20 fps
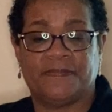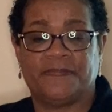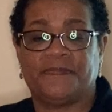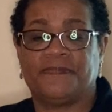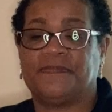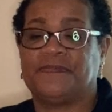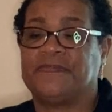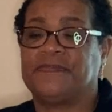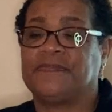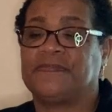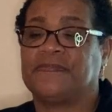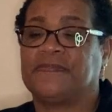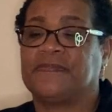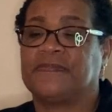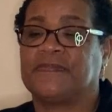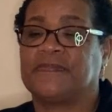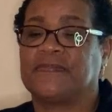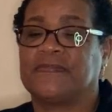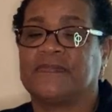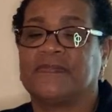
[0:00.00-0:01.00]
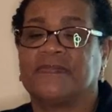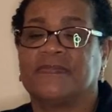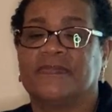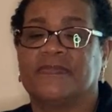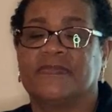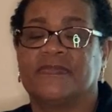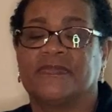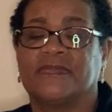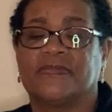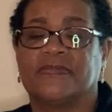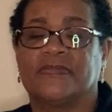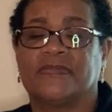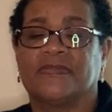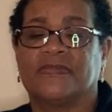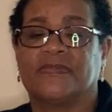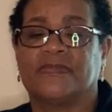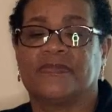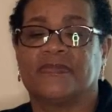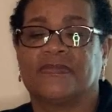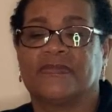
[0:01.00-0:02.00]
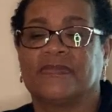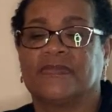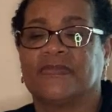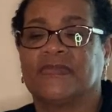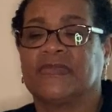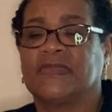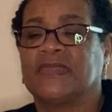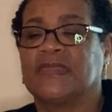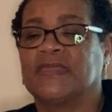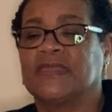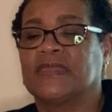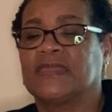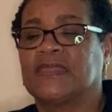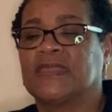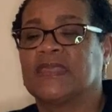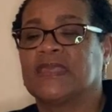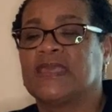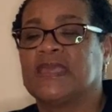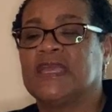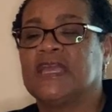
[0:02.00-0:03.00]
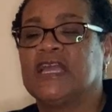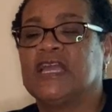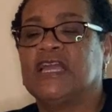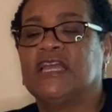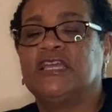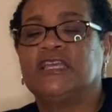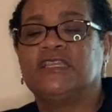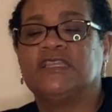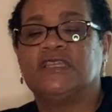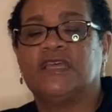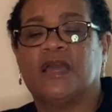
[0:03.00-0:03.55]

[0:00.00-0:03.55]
(no one is talking)